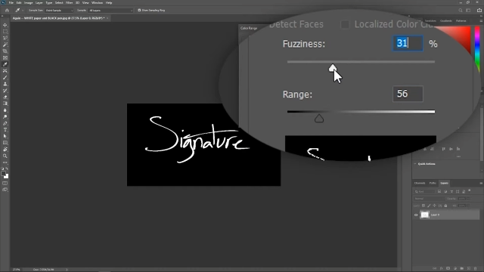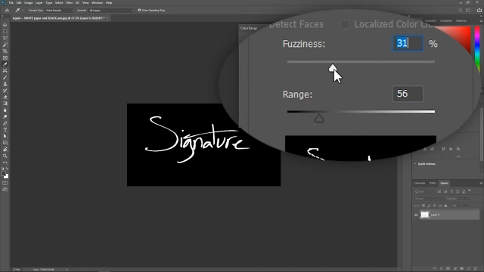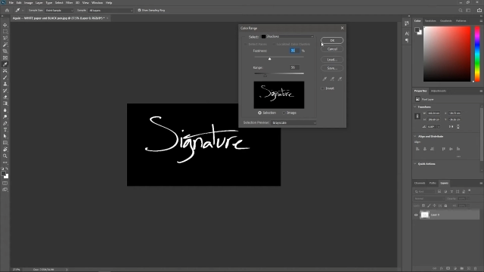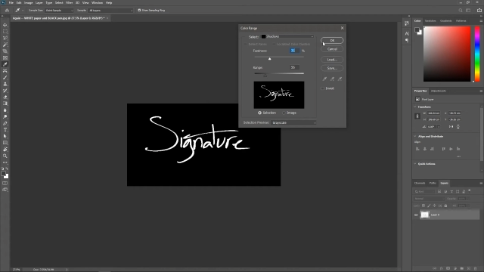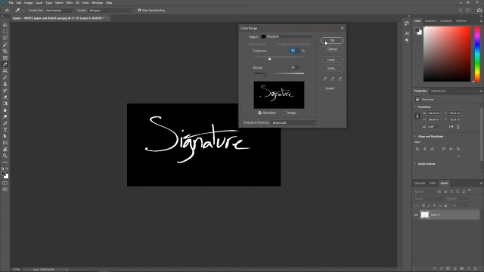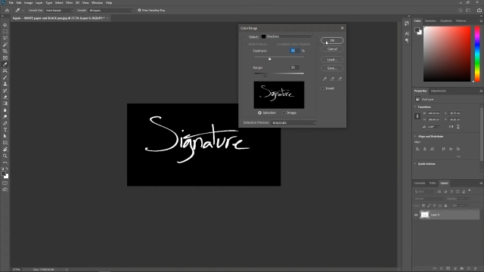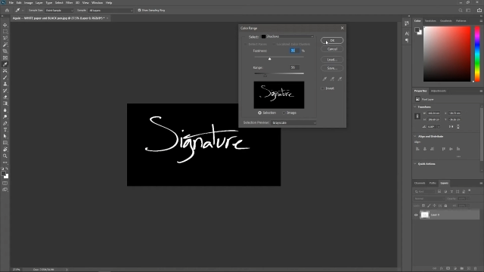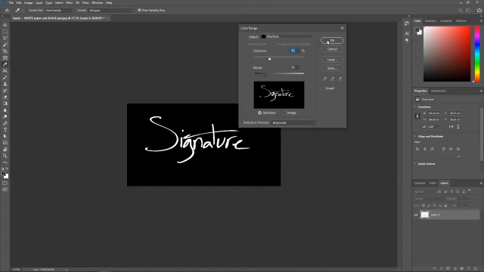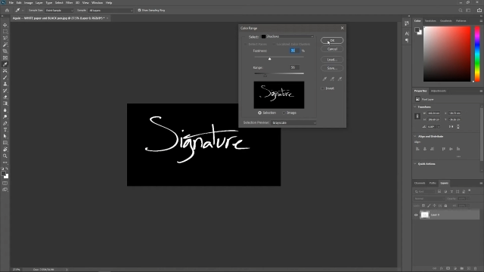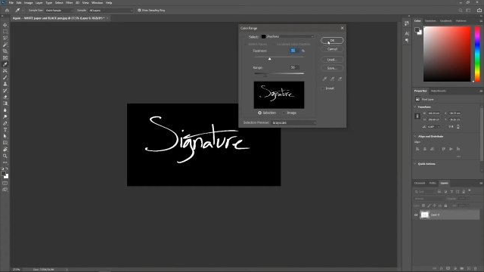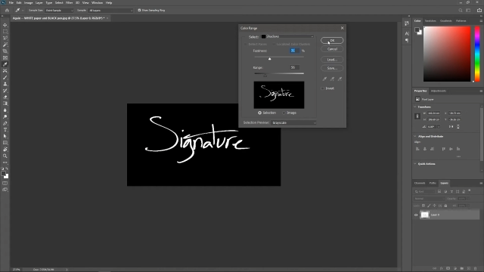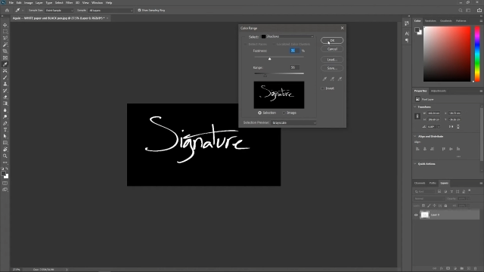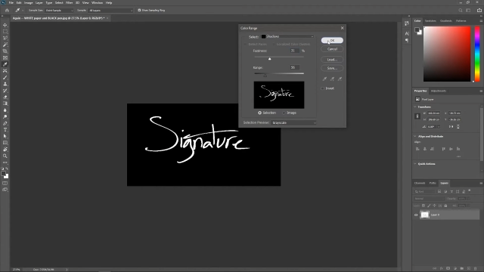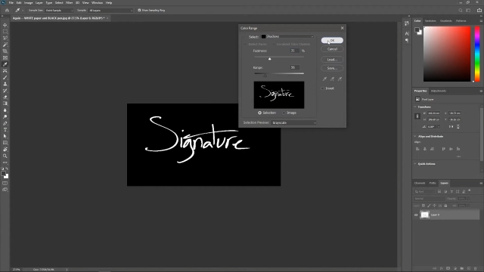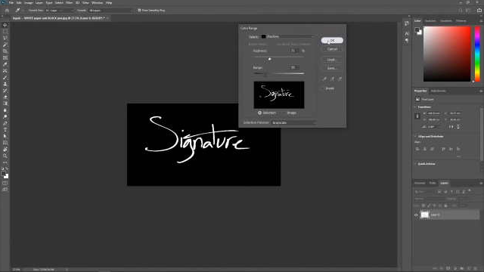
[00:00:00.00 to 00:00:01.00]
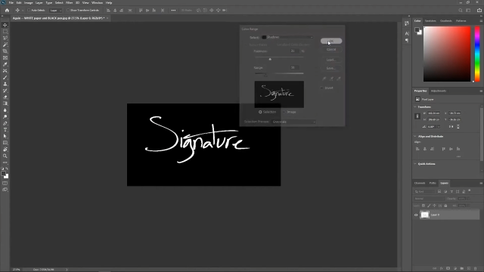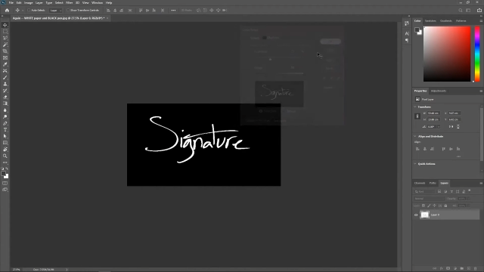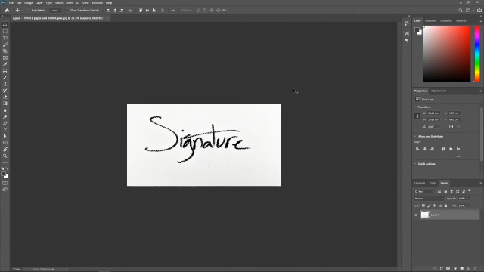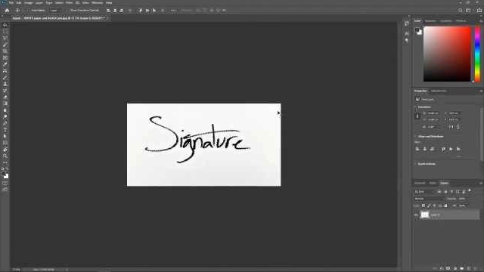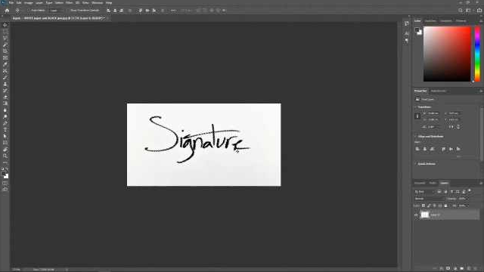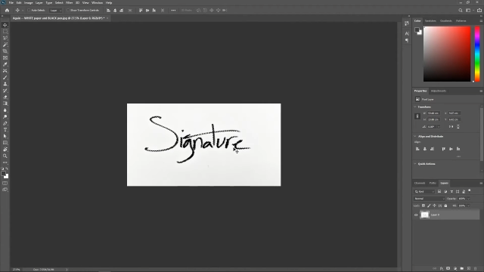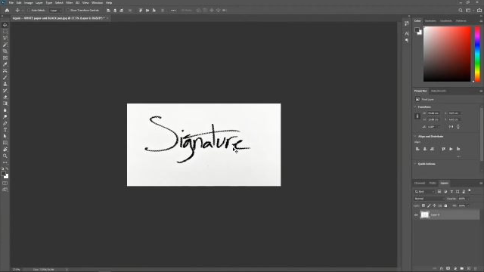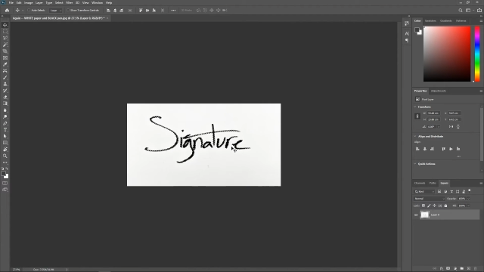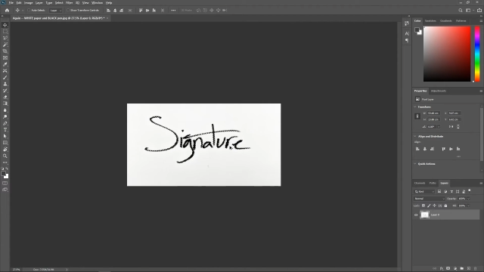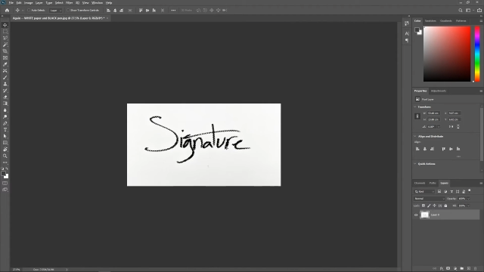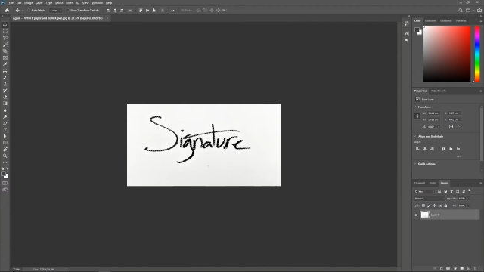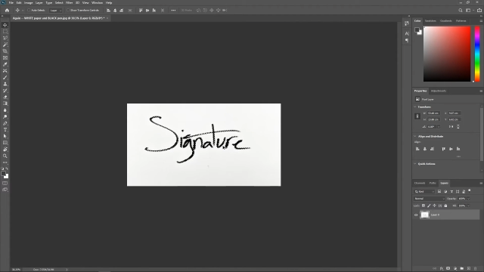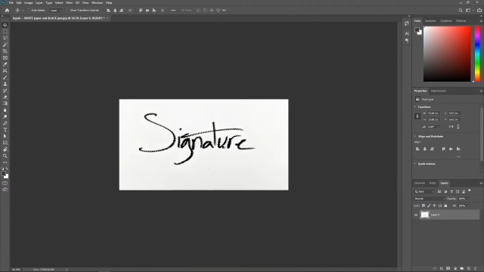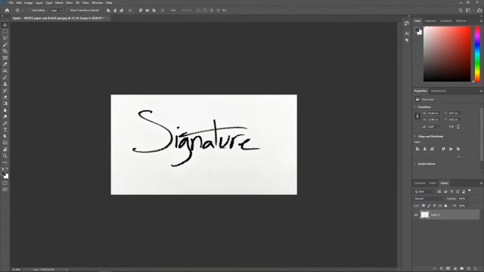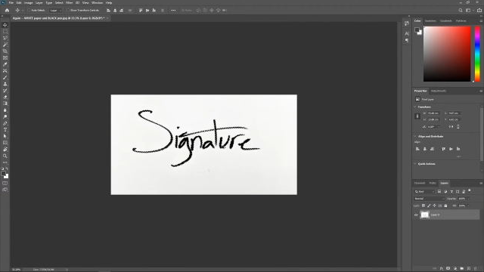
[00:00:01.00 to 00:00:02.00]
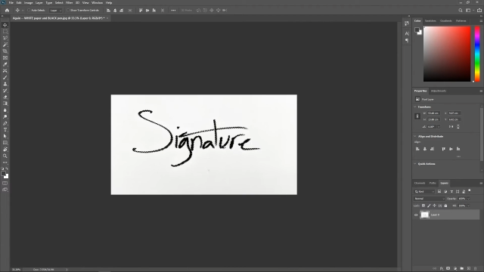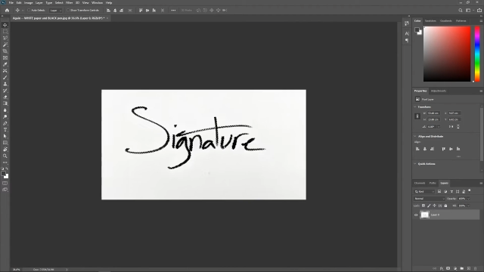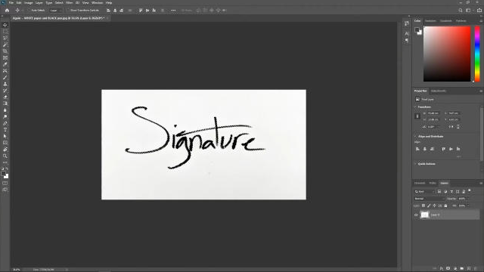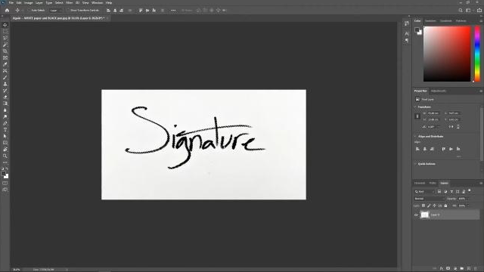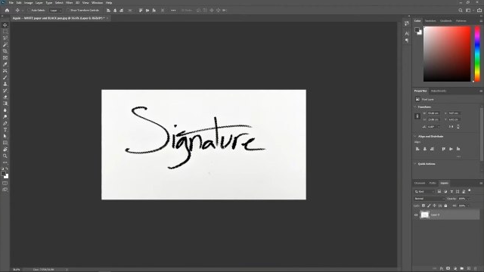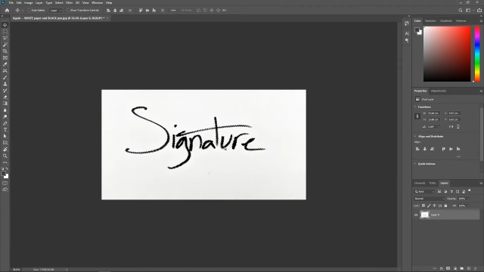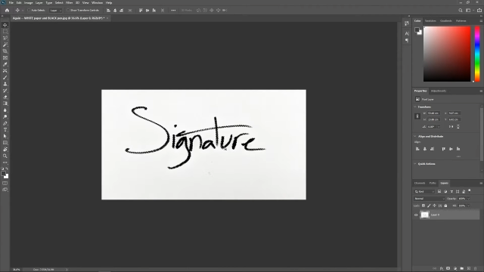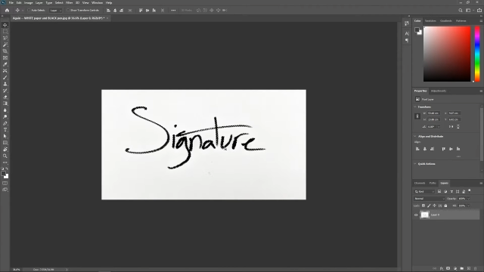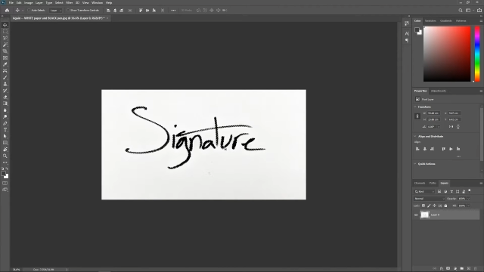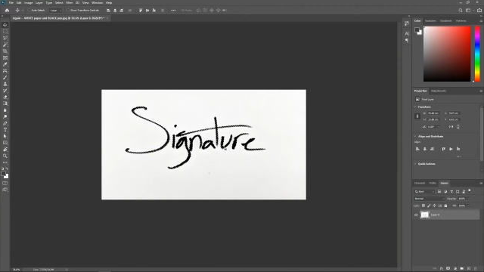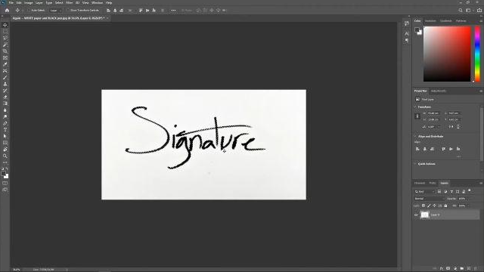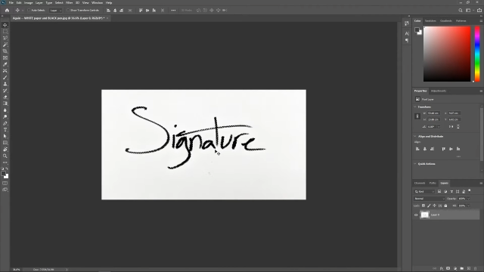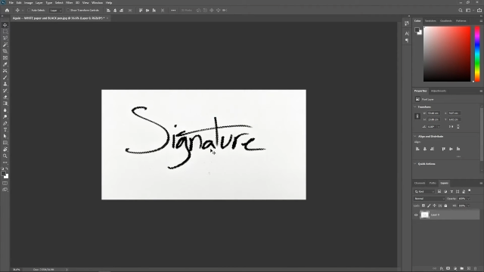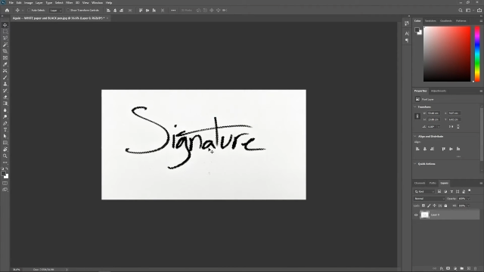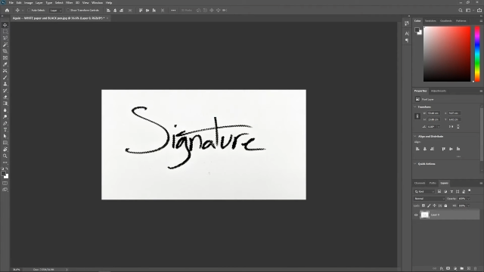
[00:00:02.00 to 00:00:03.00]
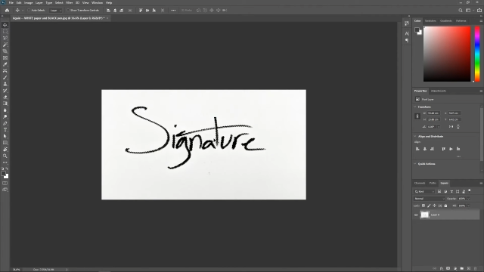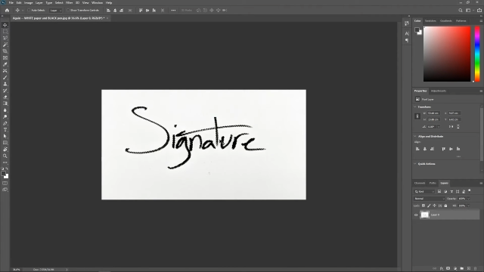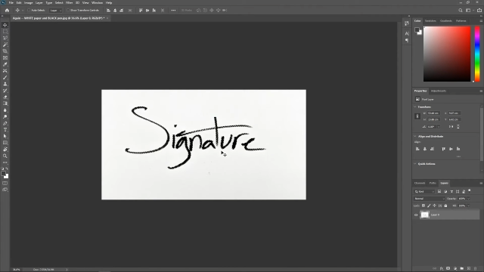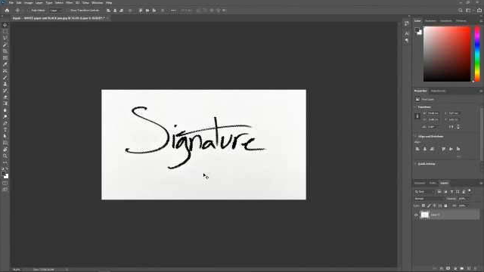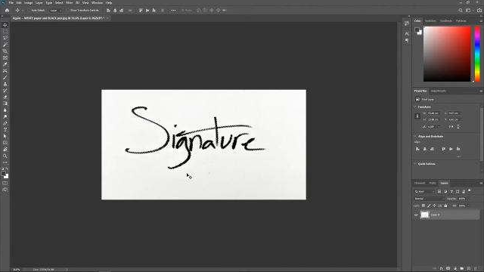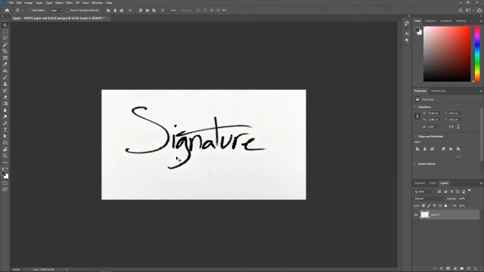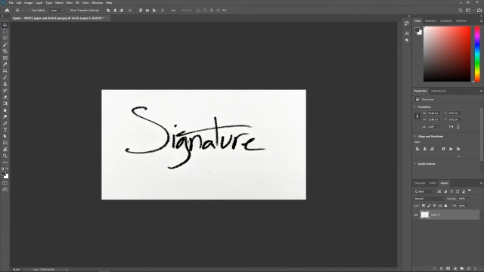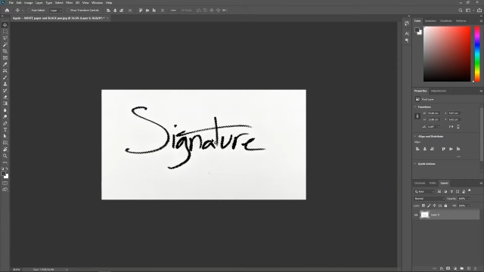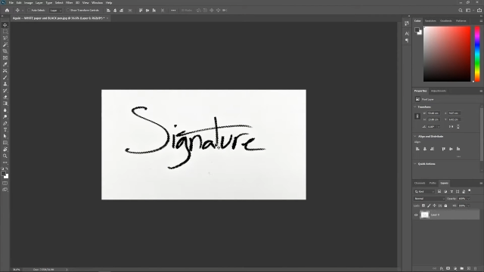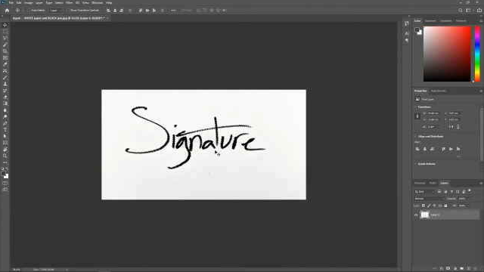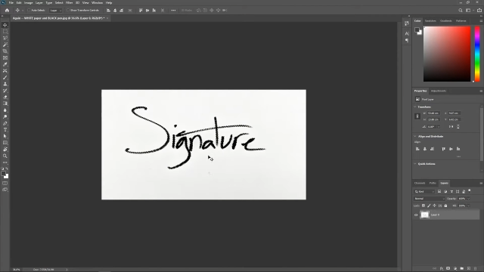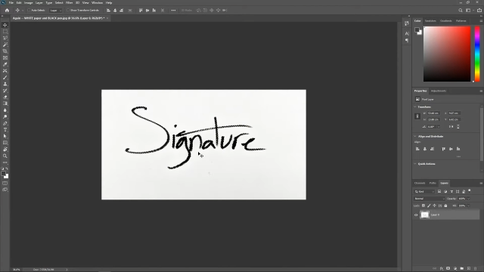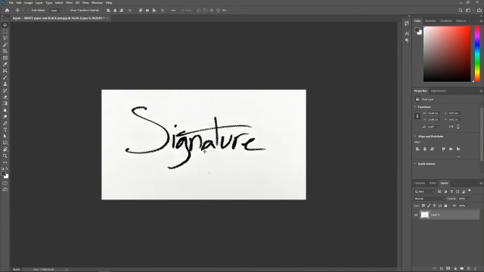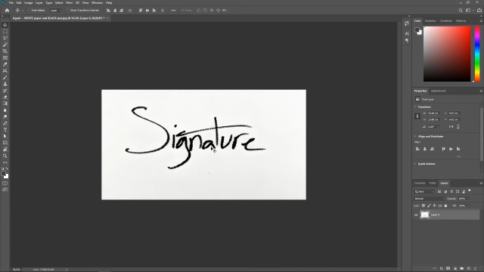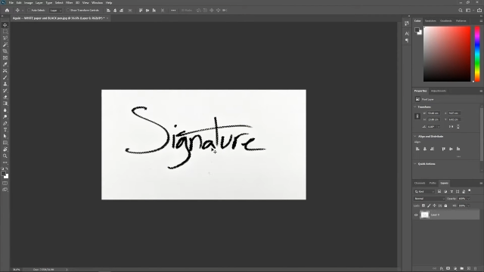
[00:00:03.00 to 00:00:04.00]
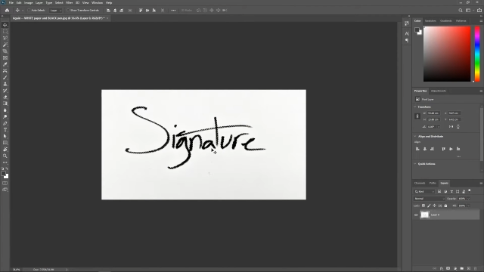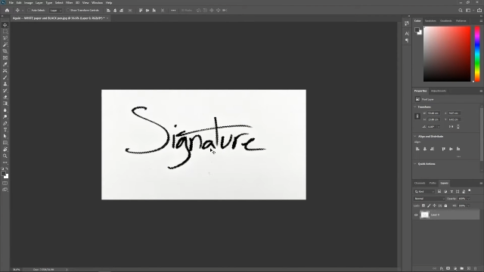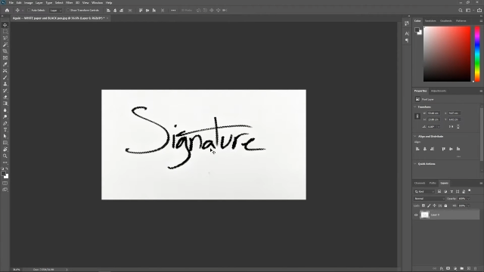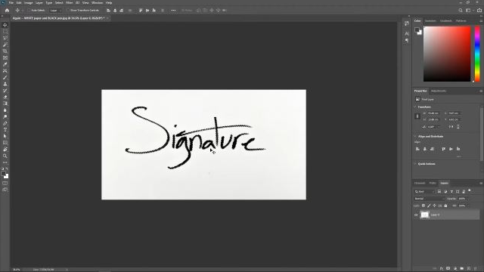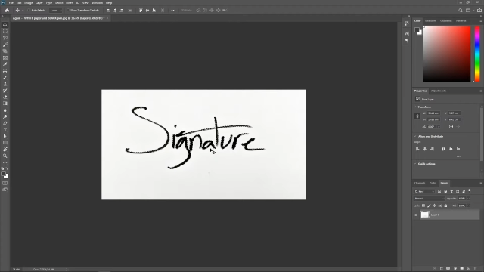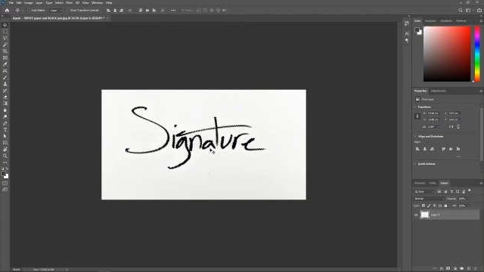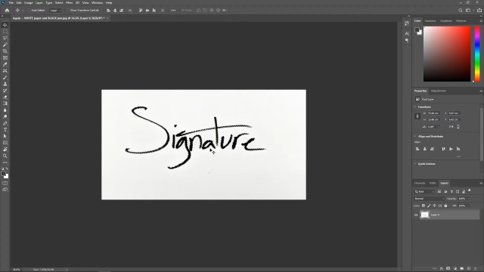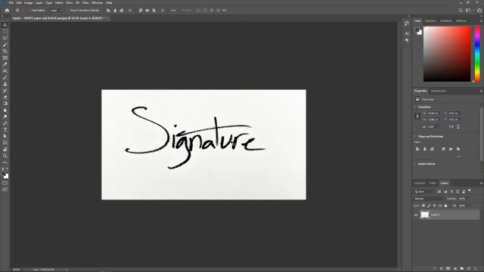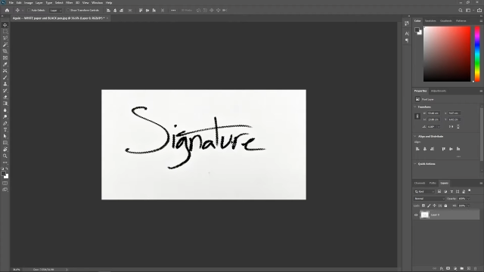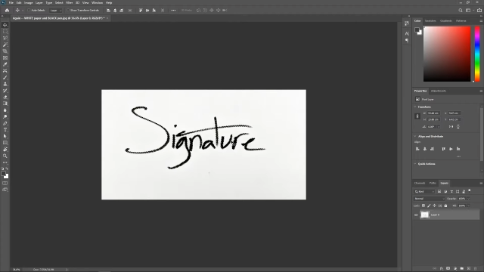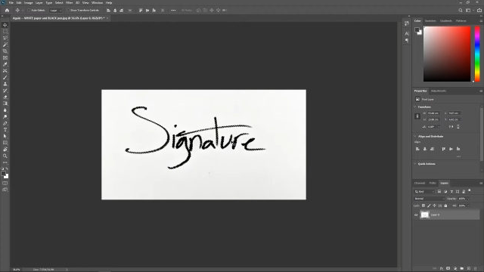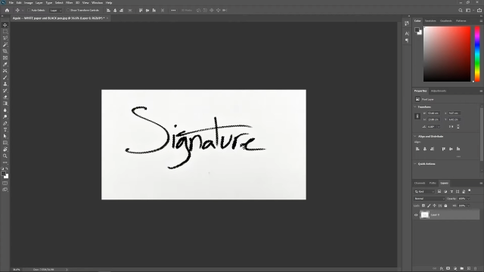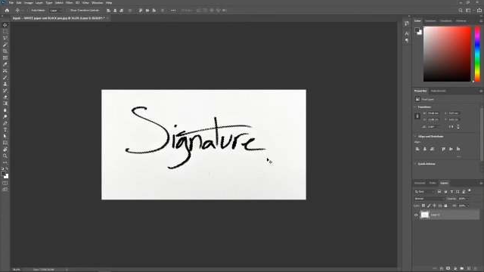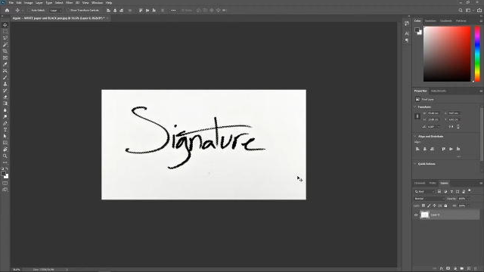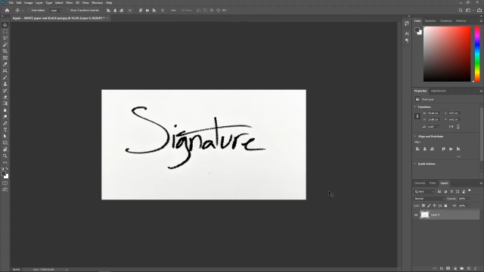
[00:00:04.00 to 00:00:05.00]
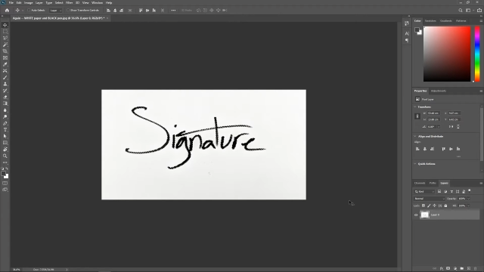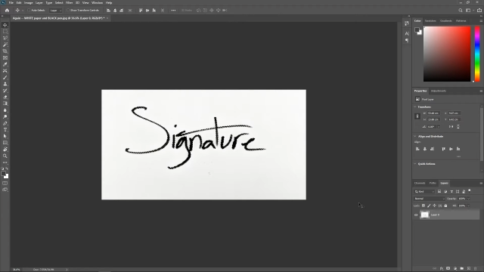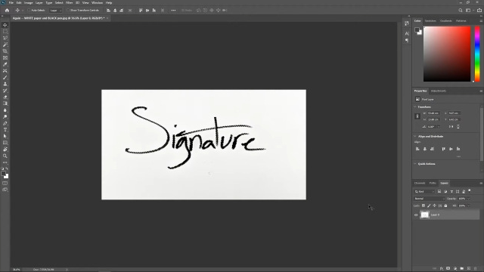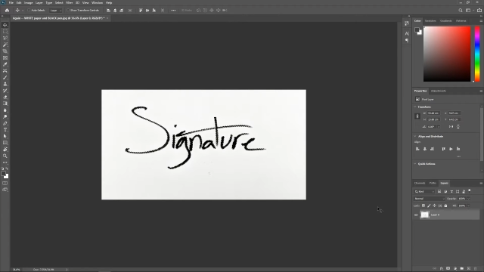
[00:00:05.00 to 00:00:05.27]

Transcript: Nobody's mouth can be seen.